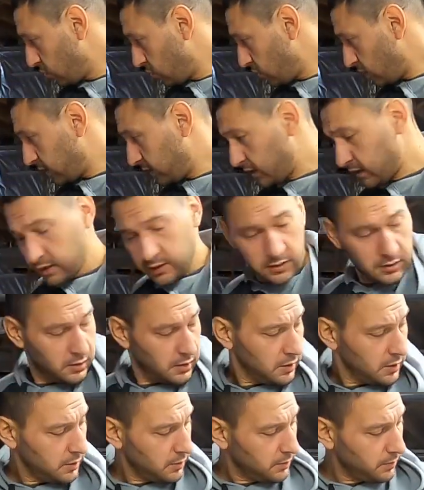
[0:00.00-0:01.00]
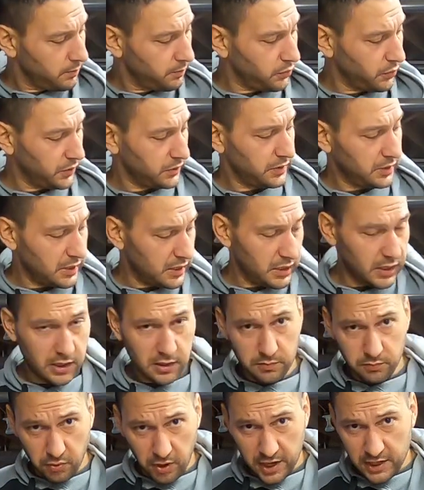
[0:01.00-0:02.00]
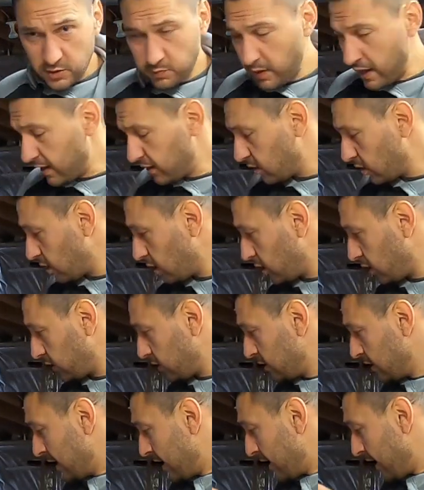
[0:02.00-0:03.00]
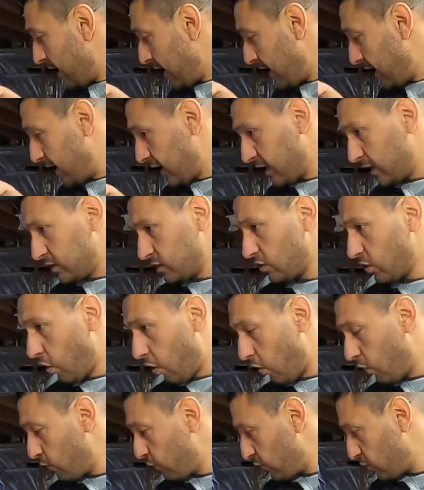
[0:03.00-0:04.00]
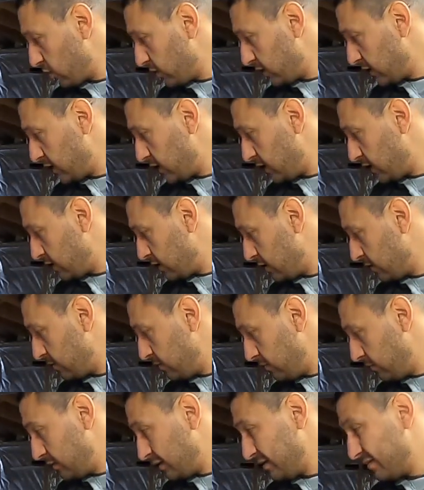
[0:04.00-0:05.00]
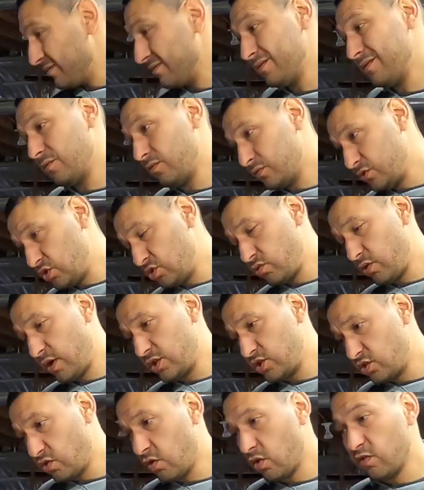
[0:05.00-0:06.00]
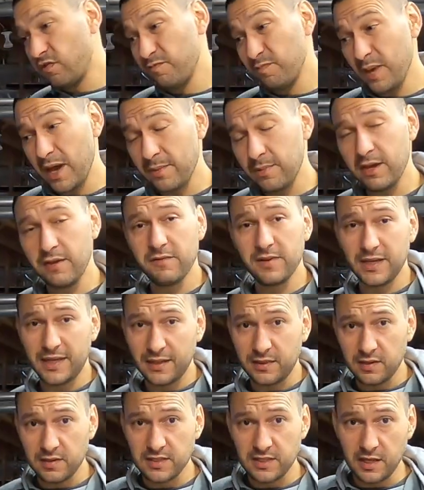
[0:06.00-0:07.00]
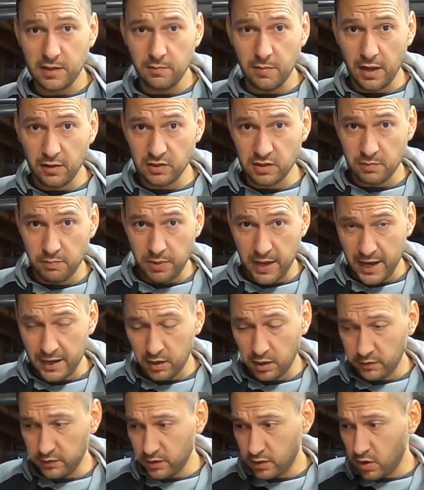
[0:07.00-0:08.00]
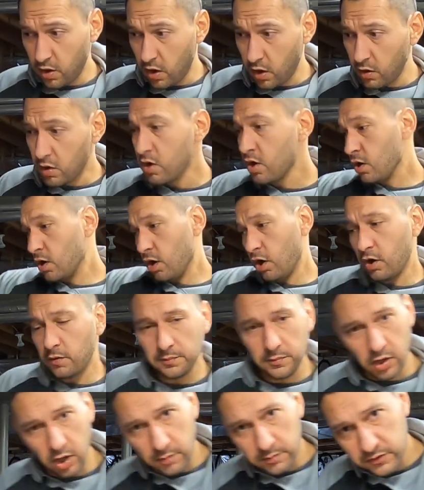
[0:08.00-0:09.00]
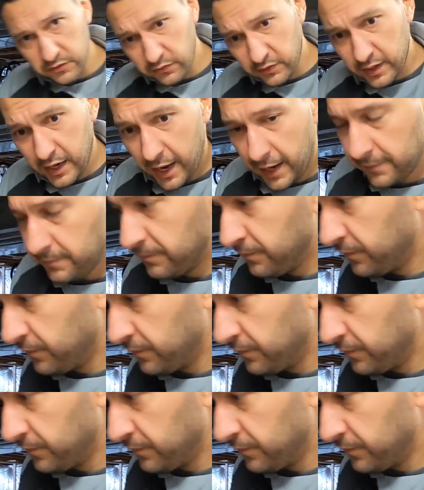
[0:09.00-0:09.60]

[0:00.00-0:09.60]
we're gonna put the brakes back on and hopefully stretch goal, maybe even get this thing mounted back on the car. Oh, almost forgot.